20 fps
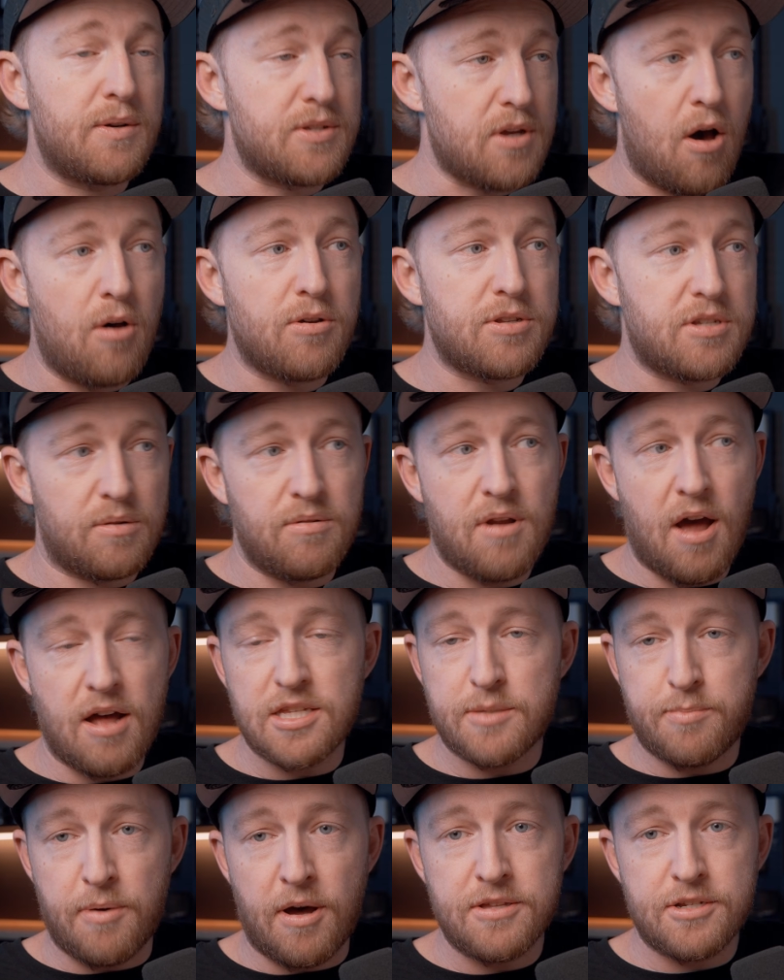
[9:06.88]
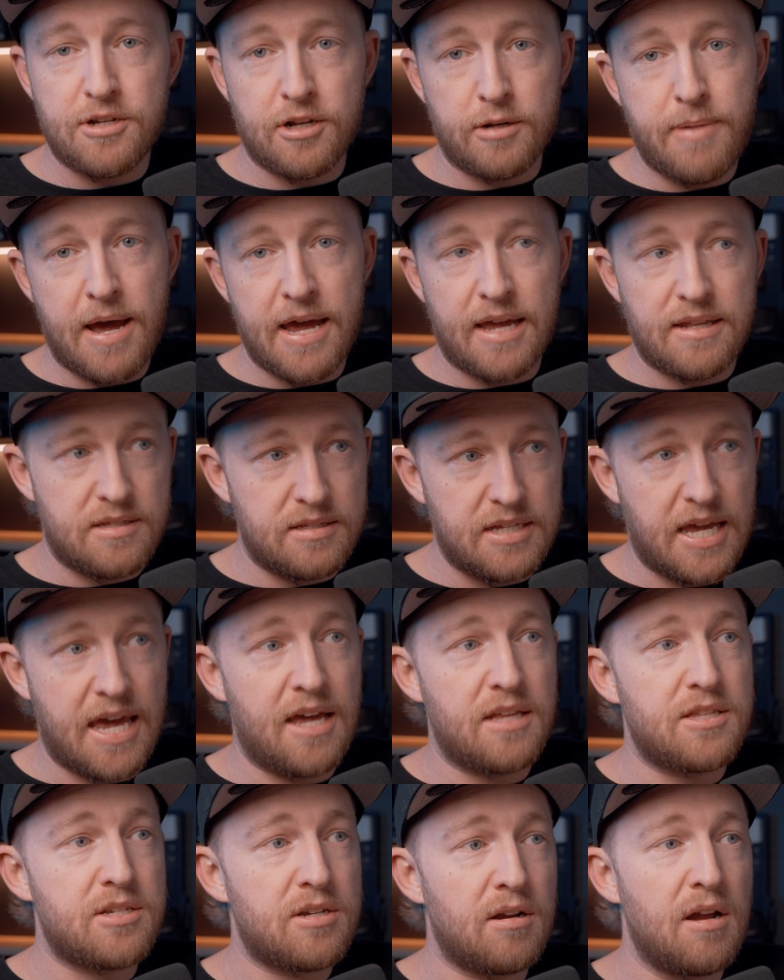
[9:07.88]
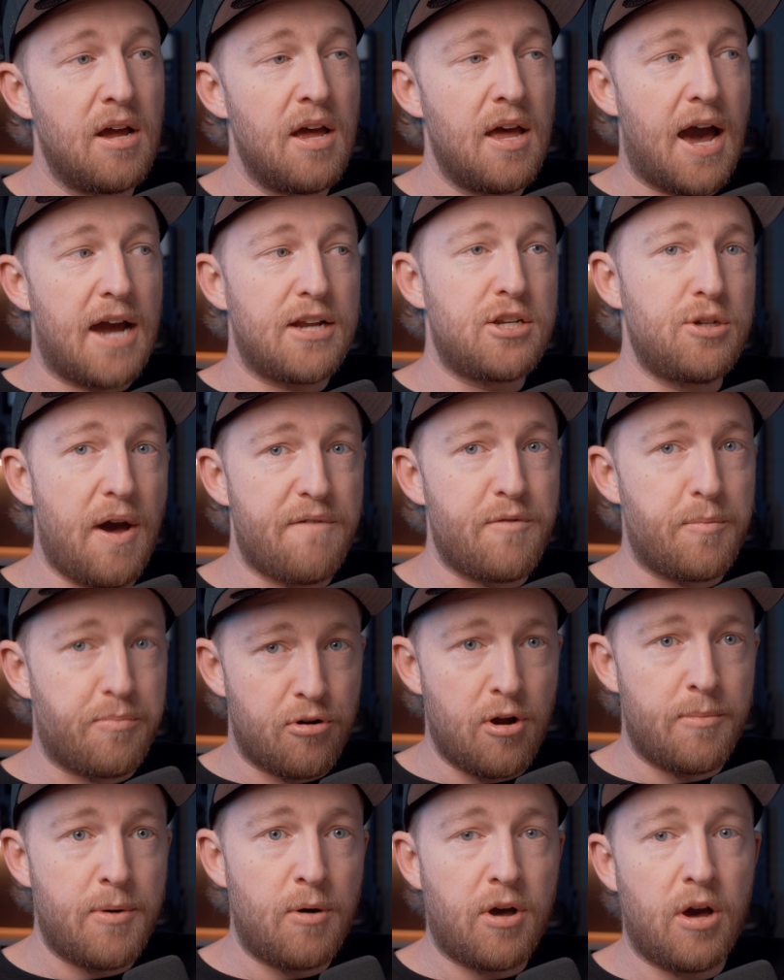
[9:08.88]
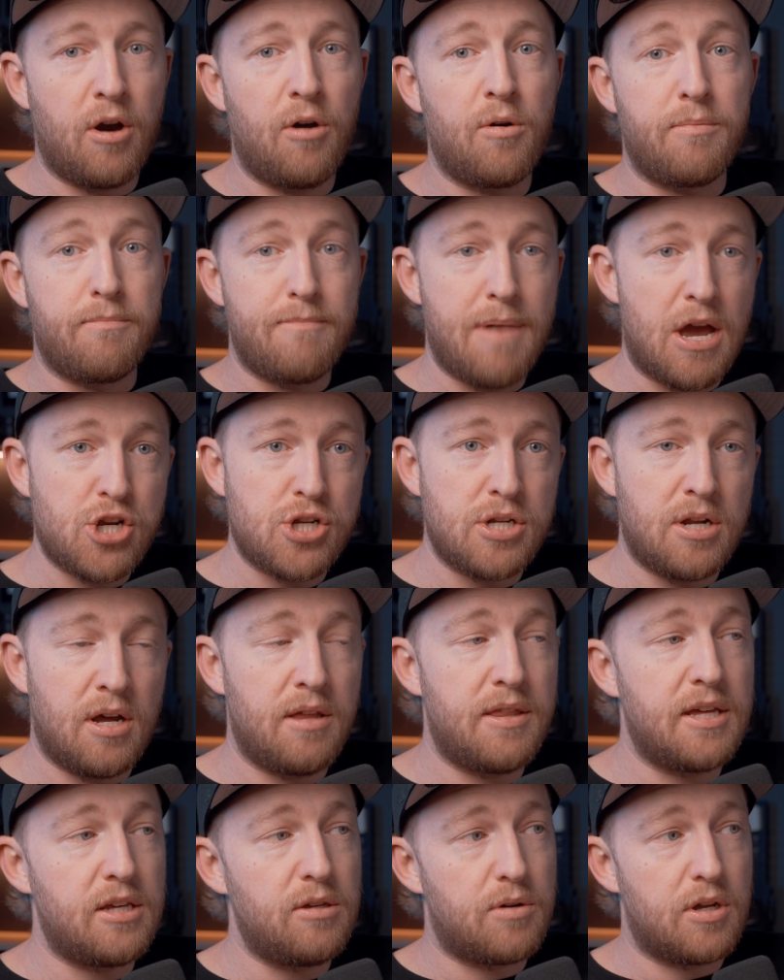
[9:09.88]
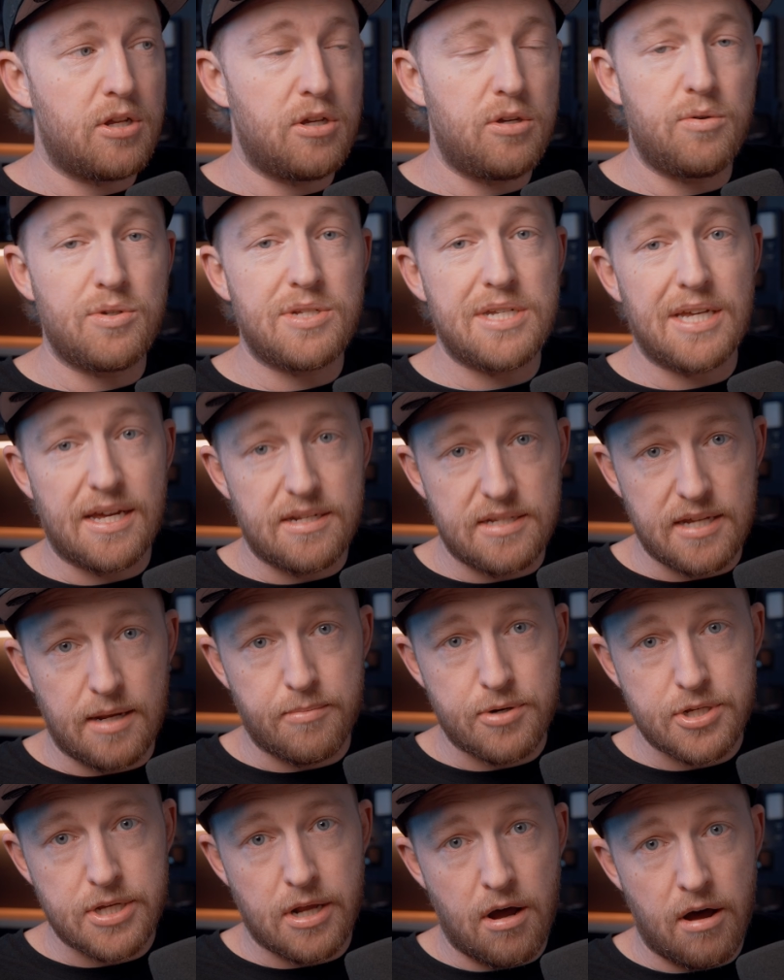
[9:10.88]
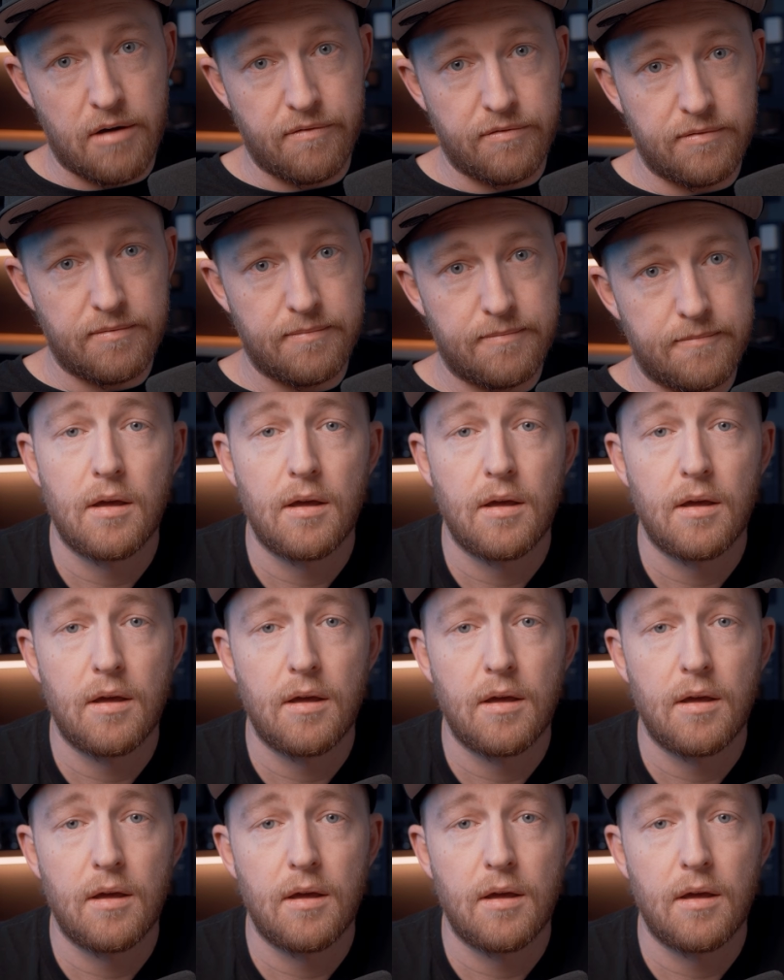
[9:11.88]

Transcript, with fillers: is also not sponsored by Dehancer, I do have a promo code Meshna that you can use to get ten percent off.